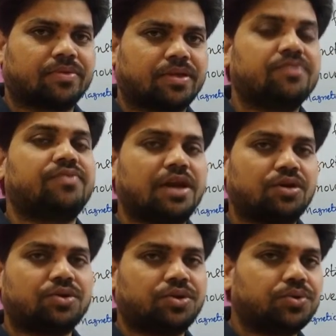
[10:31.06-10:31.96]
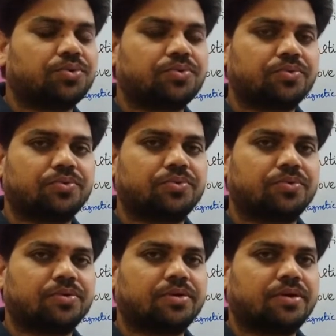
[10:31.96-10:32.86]
if allowed to.
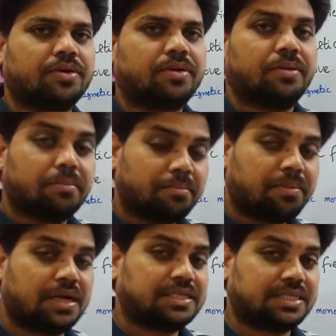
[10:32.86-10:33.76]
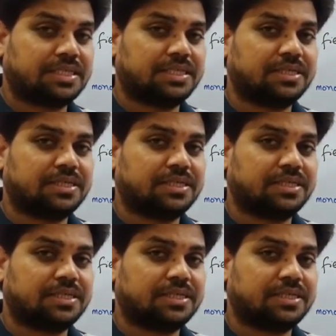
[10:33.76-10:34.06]
But